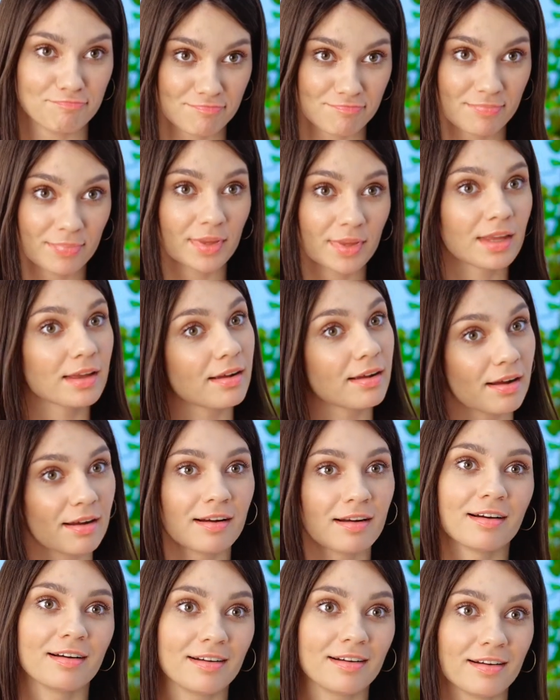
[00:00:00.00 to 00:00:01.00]
Yep, it
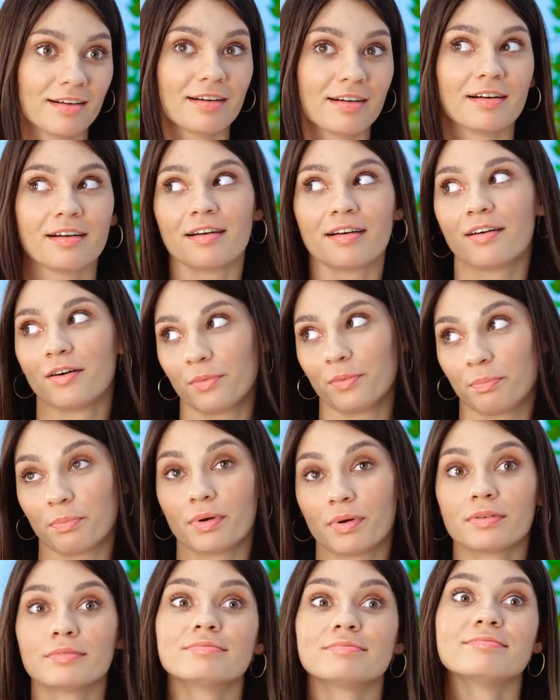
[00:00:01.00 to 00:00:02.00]
keeps the top and
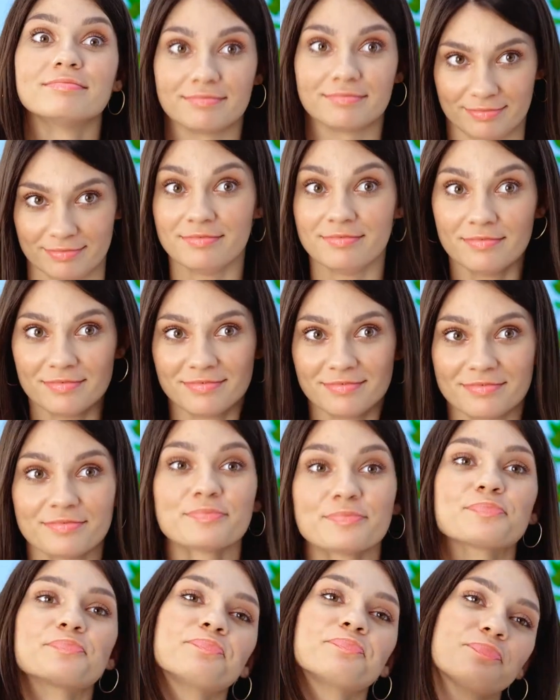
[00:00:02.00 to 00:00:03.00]
bottom even.
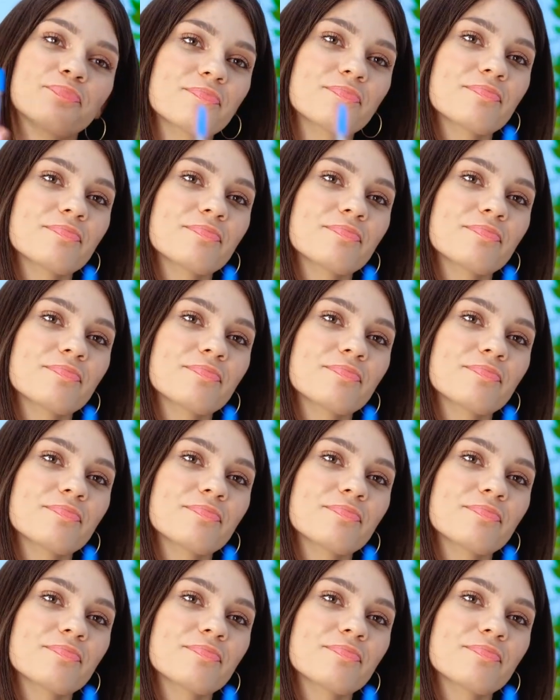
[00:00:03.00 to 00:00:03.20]
Now just